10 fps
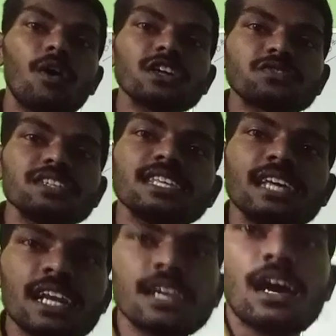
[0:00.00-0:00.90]
powers with
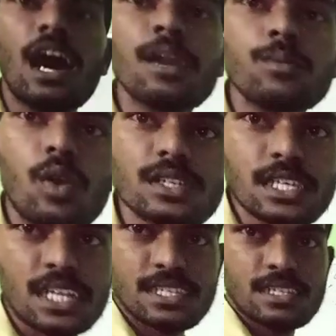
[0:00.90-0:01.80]
n on both
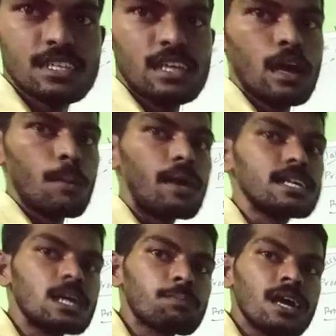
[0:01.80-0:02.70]
sides.
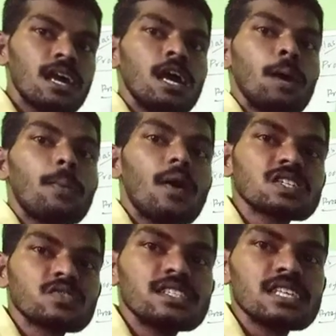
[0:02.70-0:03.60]
Multiply
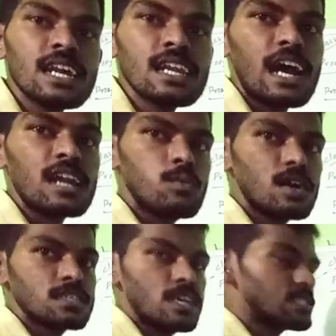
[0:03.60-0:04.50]
powers with n on
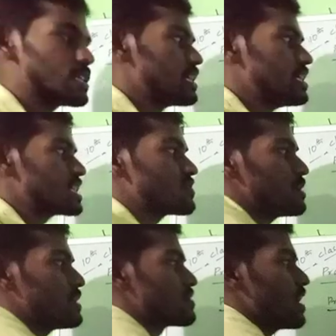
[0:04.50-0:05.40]
both sides.
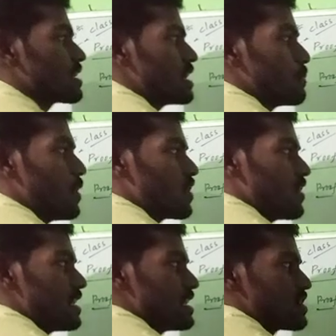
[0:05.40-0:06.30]
X1 means what? Power
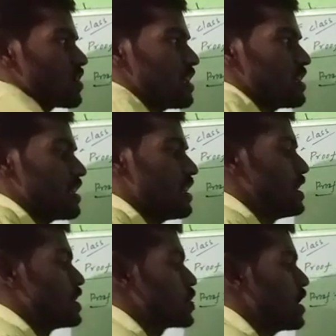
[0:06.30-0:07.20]
1 is there here.
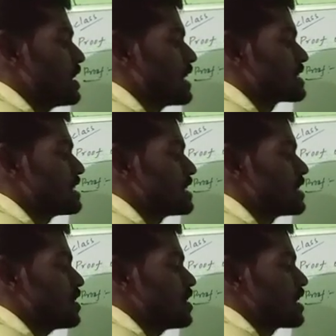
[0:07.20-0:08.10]
So x
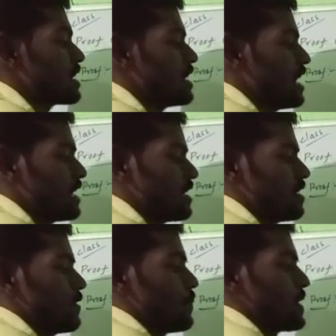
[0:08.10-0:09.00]
into n.
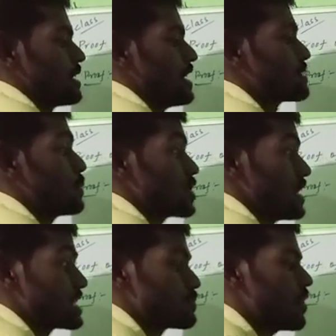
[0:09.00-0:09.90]
X
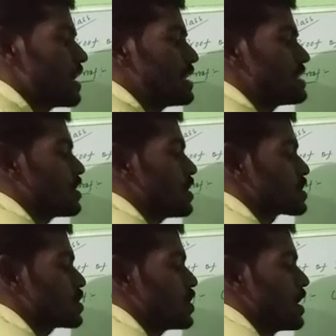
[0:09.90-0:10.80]
power n is
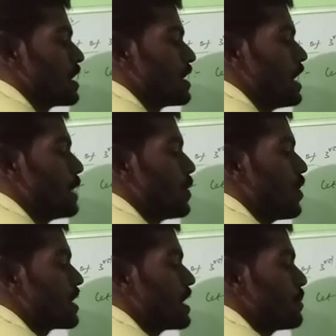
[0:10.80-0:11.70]
equals to a
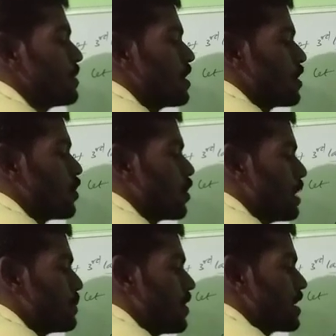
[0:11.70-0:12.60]
power m
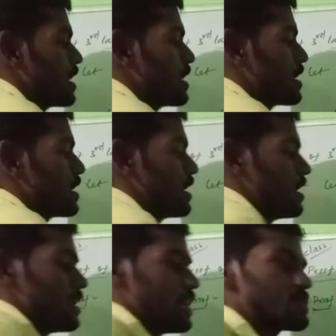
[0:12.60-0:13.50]
whole power n.
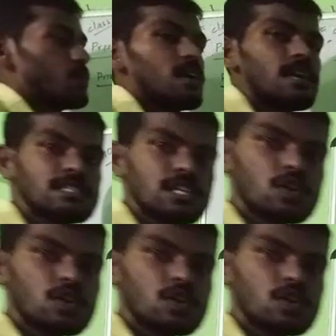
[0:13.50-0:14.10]
X power n is